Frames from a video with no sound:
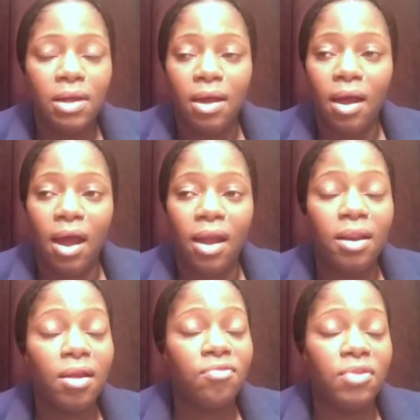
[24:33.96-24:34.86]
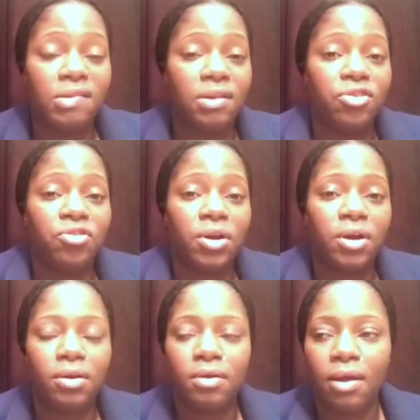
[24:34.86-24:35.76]
I love listening to
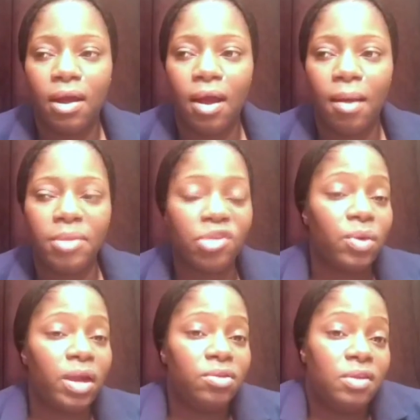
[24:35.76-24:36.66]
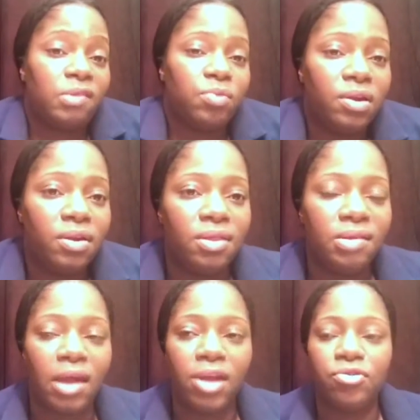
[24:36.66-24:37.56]
her. That's one of the
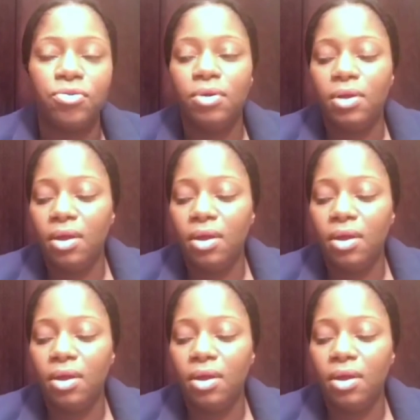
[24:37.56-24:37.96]
things I do.